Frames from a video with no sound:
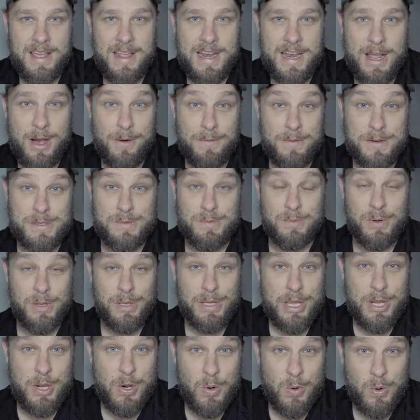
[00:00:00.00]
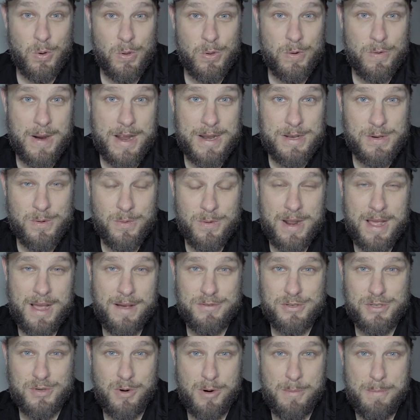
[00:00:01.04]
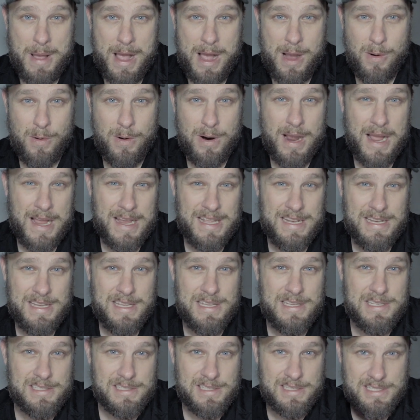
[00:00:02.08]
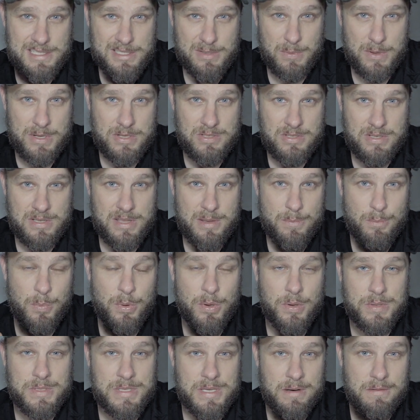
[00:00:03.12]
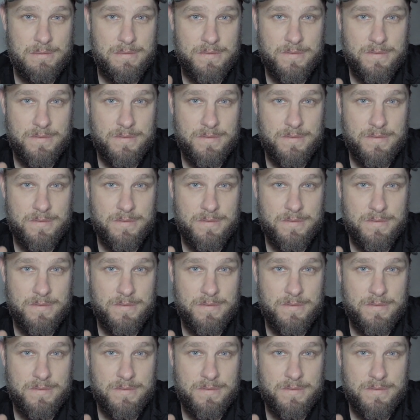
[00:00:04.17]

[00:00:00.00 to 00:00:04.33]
Now, if it's really cold or I don't have shore power, I can easily switch to the built-in